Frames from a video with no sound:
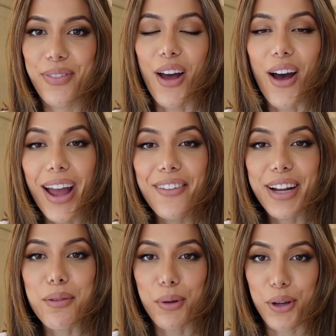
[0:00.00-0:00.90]
I
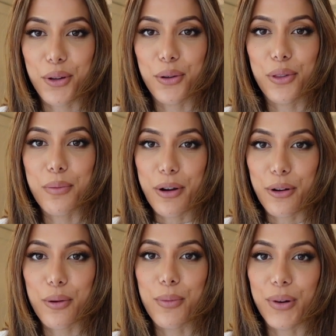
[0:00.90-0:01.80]
read a book called The
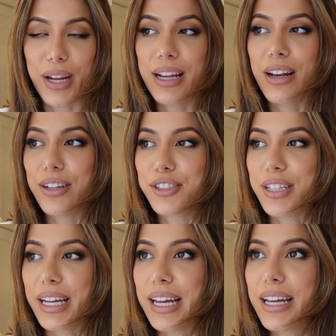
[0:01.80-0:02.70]
Miracle Morning last
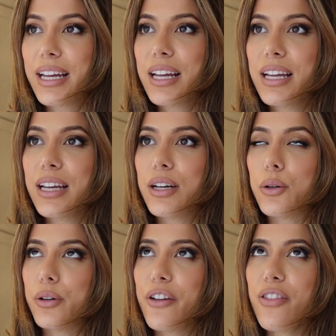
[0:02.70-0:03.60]
year,
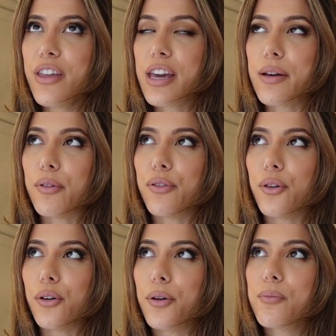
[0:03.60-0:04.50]
or even the year
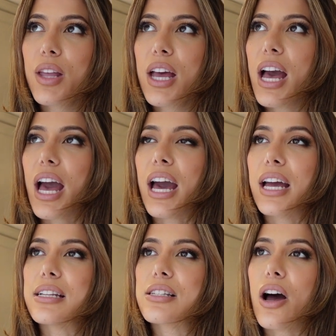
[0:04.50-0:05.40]
before,
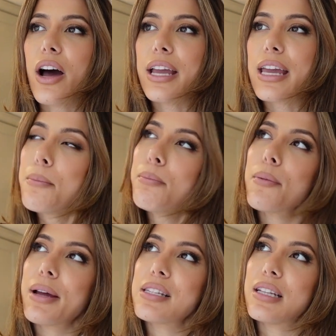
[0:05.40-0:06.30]
and I
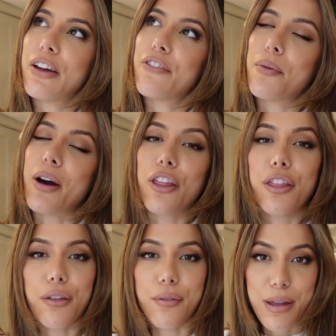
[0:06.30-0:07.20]
implemented it for
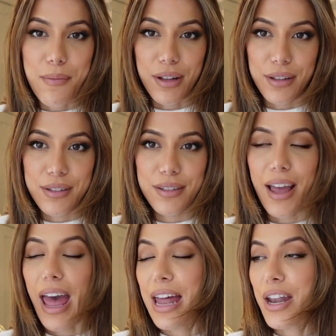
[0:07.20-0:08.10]
about 3 months,
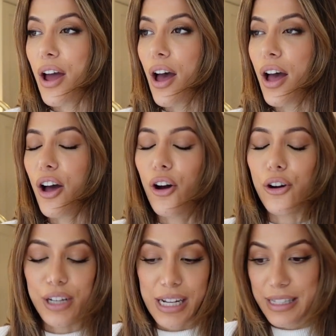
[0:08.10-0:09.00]
and
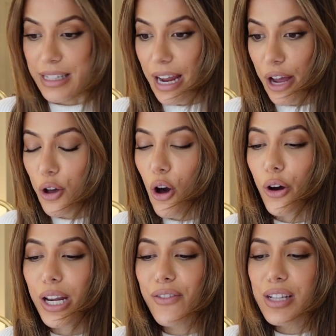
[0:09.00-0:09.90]
honestly, I
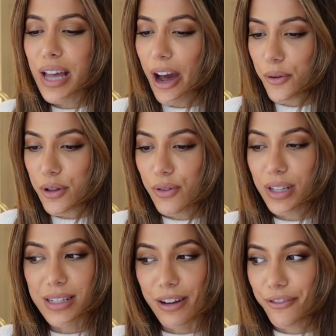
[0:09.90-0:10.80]
can't even tell you the
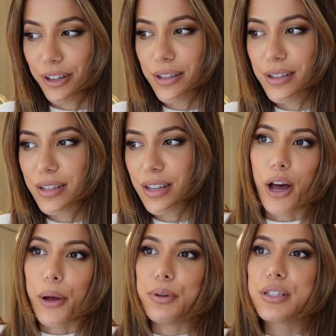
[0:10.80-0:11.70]
difference.
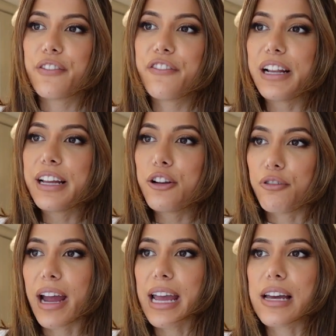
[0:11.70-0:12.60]
I was feeling
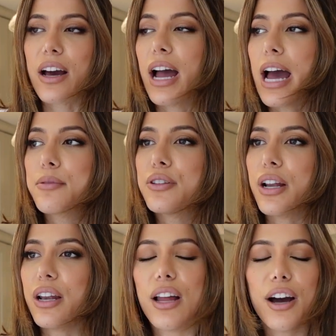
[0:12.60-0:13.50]
great. I
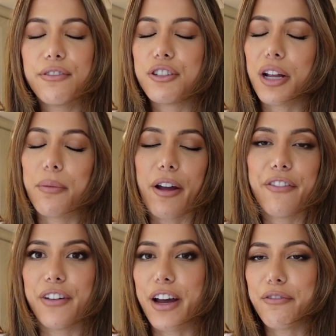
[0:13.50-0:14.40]
absolutely love doing my
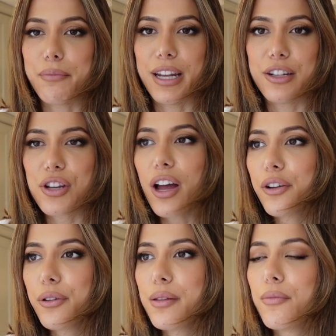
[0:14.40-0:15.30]
5-minute
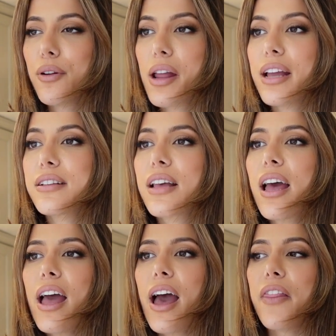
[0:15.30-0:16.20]
journal in the mornings,
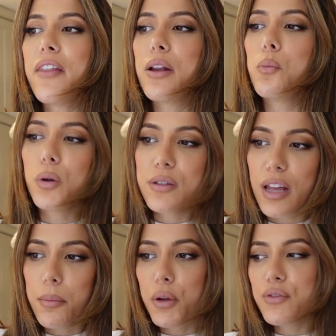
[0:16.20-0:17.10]
and then once
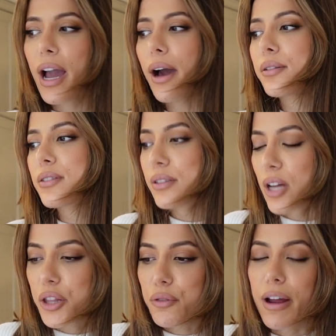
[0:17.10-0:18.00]
I moved house and
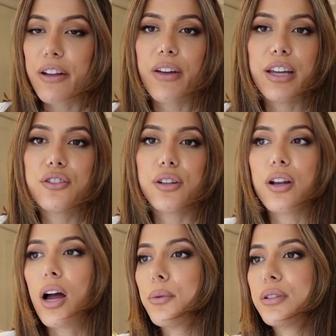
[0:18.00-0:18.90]
started the renovation,
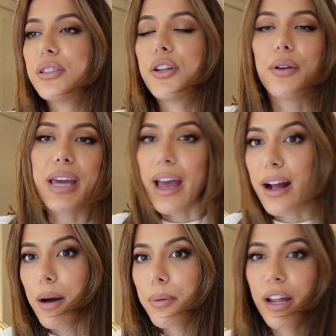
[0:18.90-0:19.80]
I was,
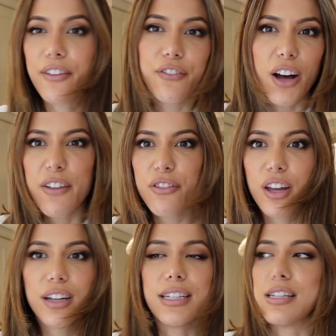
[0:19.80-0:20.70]
getting up at like
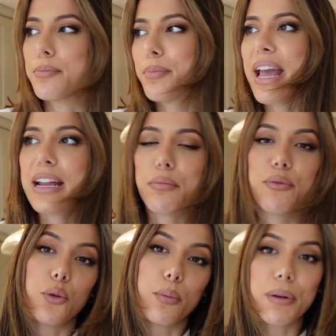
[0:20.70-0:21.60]
5:30 to paint
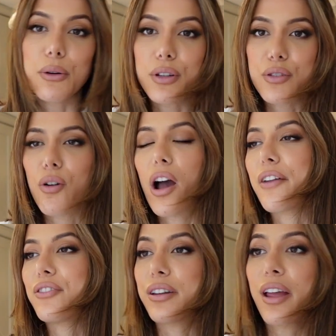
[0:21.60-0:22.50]
before the builders
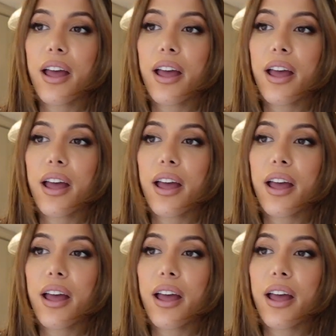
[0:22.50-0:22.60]
arrived, and